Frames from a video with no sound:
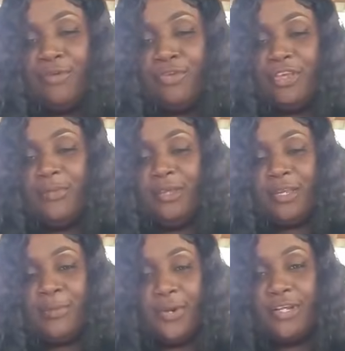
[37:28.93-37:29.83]
me so give me
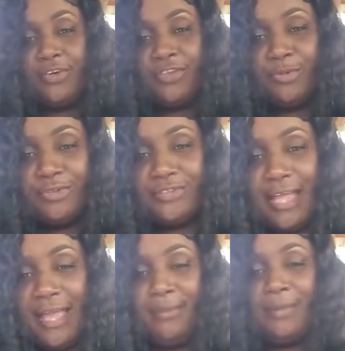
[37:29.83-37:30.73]
tip when Christmas
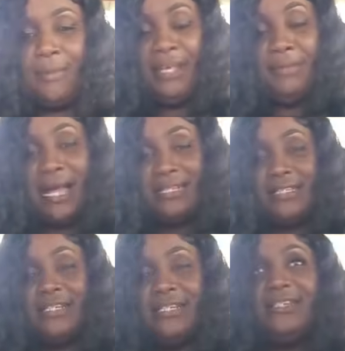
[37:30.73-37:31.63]
time. My big
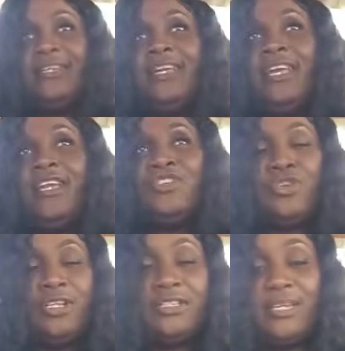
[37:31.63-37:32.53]
boss, you know. So
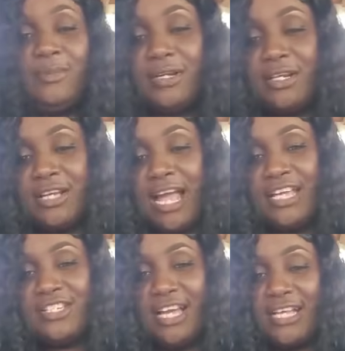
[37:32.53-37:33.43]
you see him look like
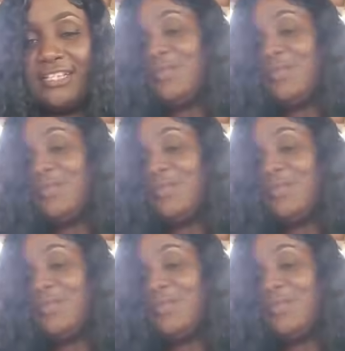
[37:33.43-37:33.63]
a shot,